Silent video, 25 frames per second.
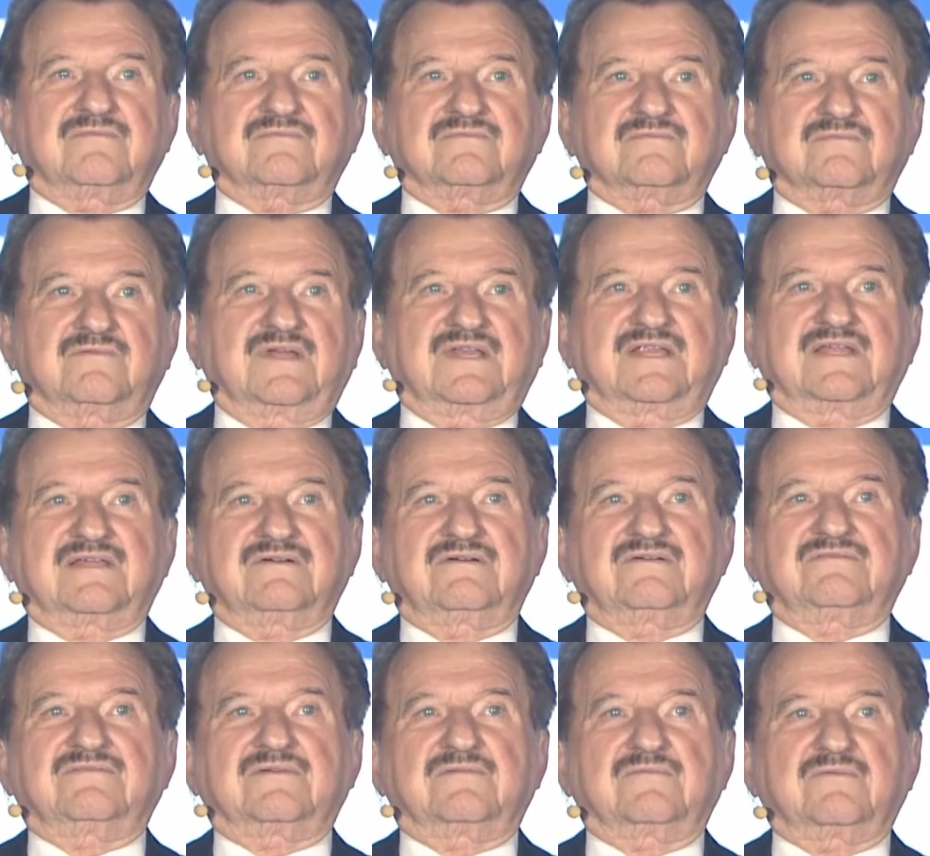one,
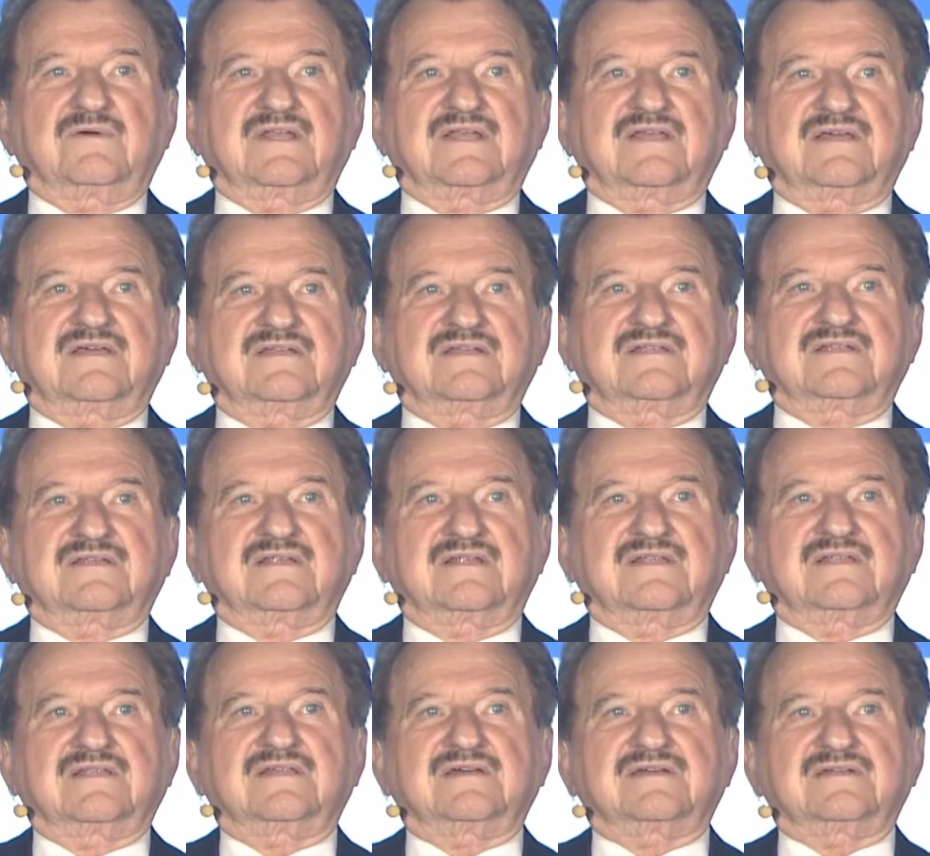over one hundred
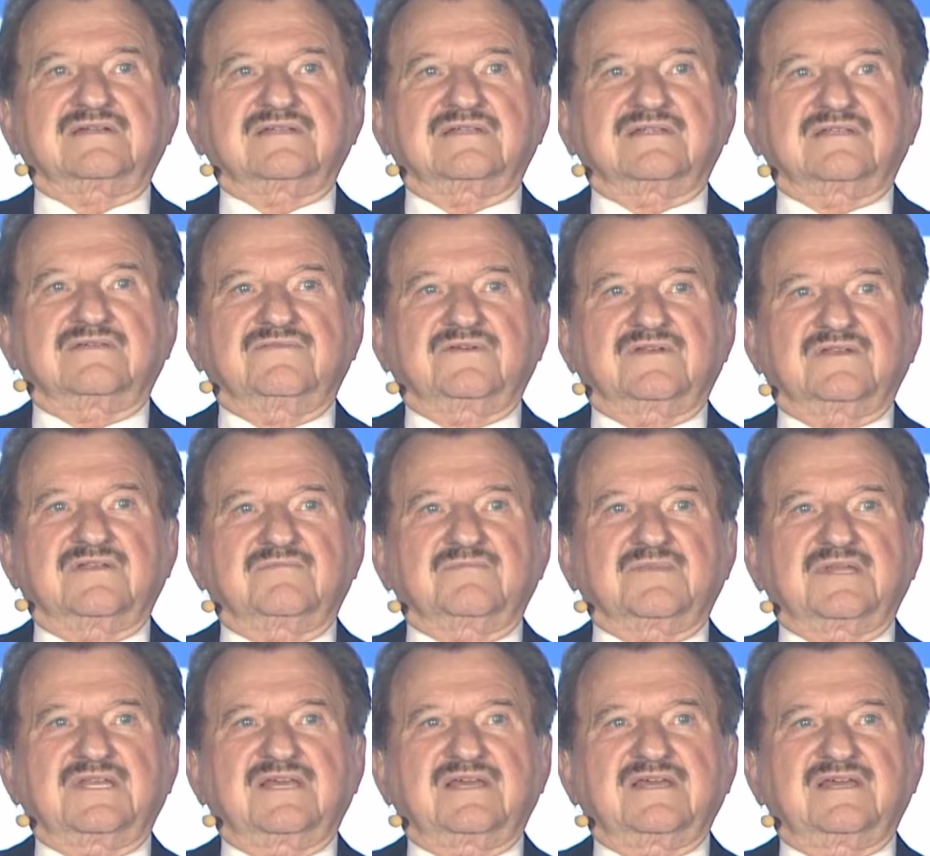thirty
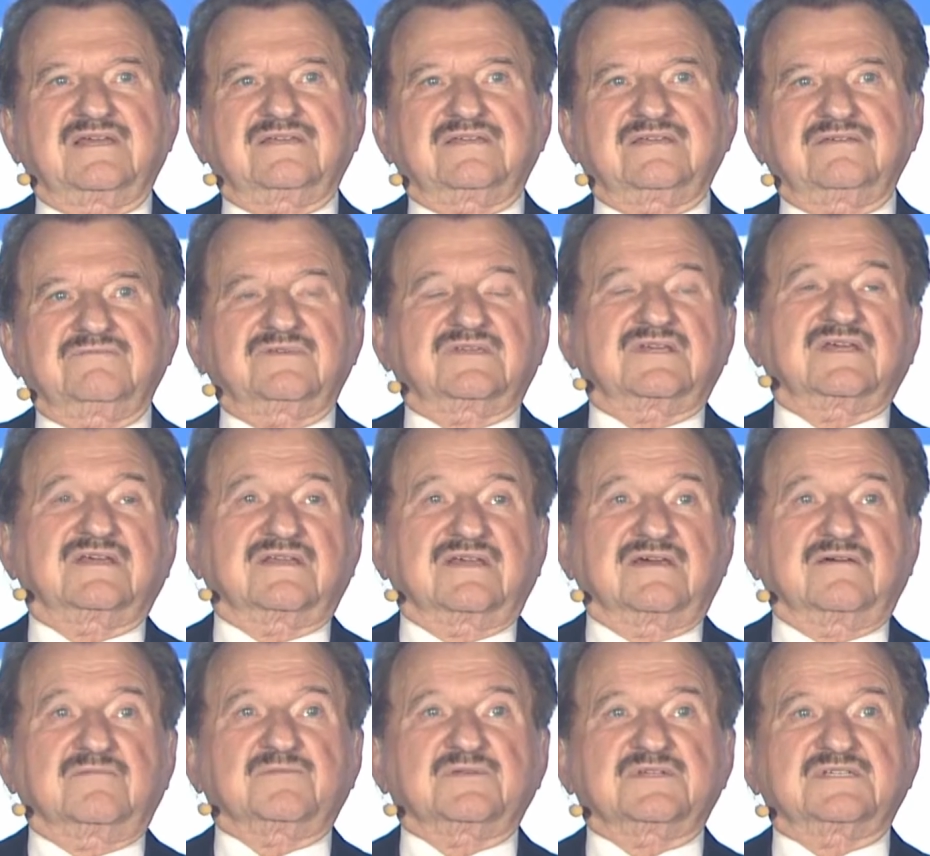different medications, which are
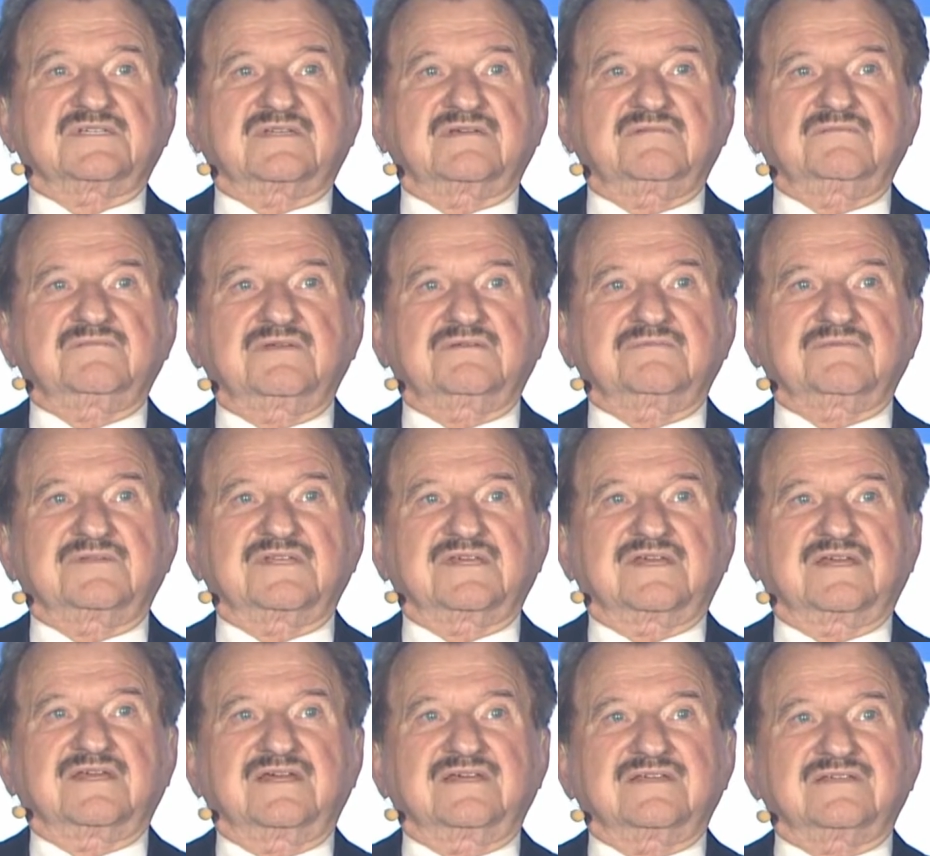now prescription
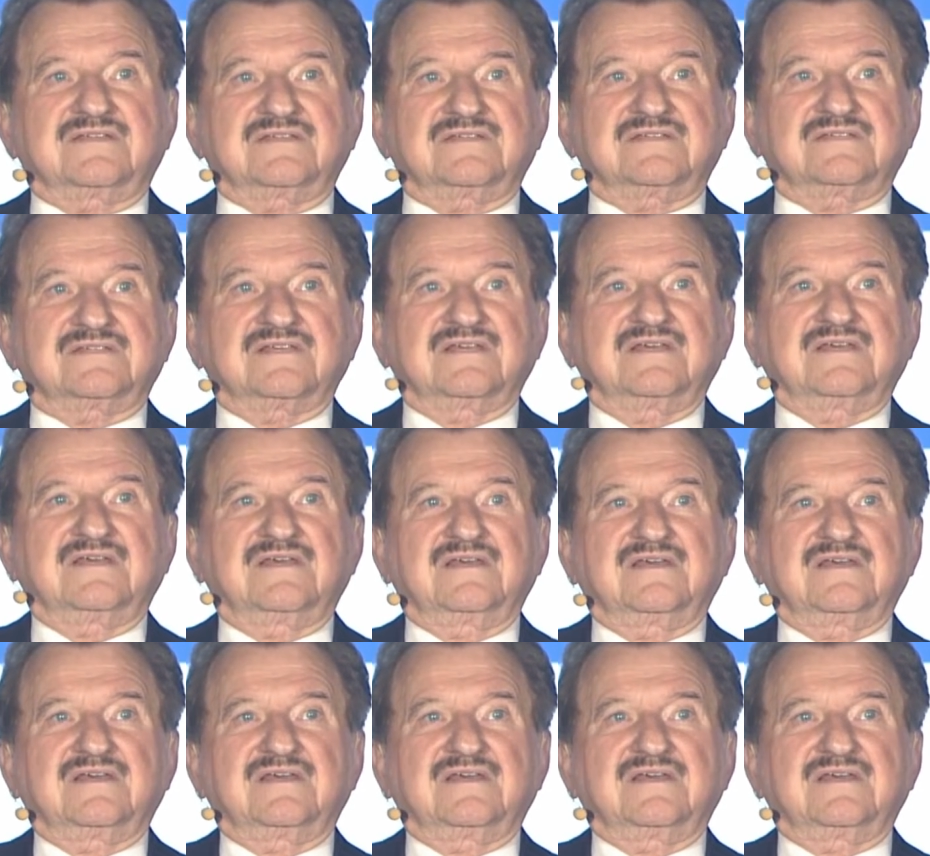medications.